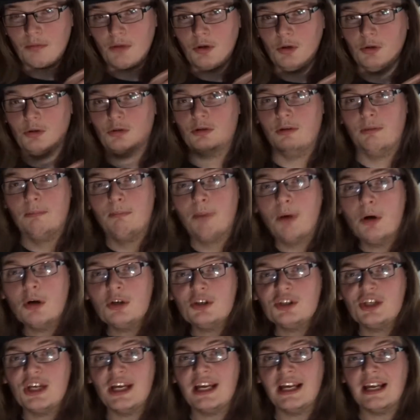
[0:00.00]
also
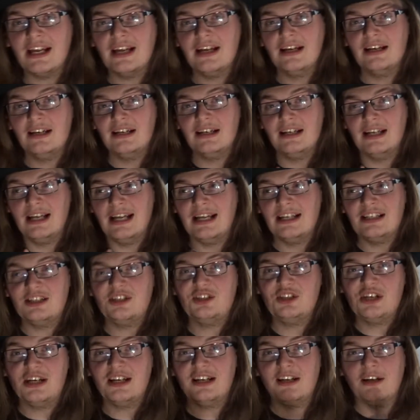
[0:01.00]
pushing
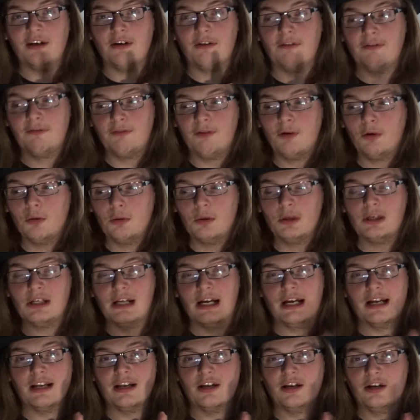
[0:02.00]
his agenda forward
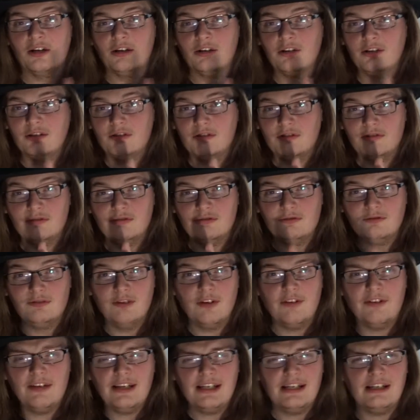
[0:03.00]
and
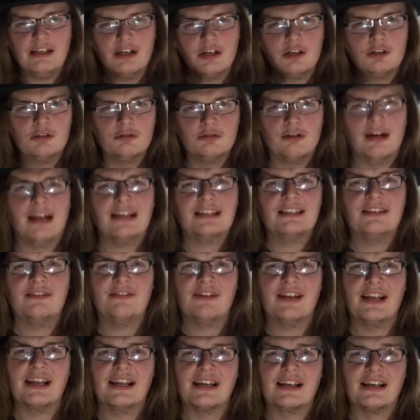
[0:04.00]
very
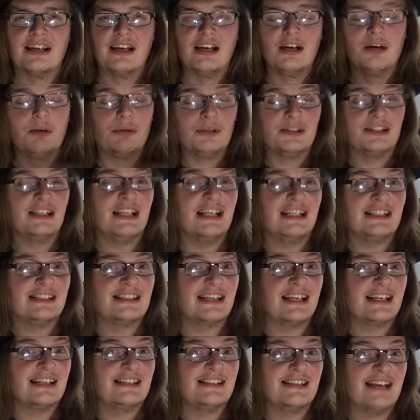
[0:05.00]
aggressively, which leads
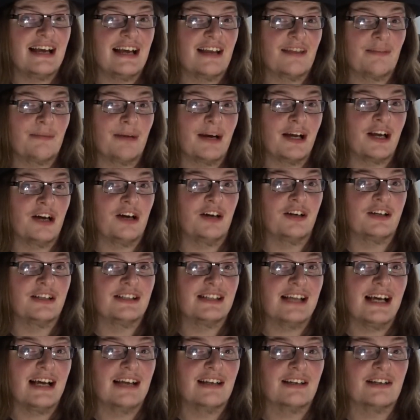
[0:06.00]
to his death by
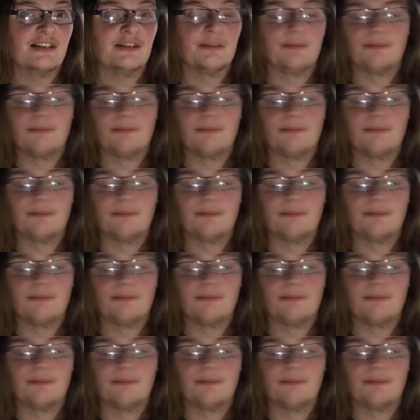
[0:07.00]
Arya's hand.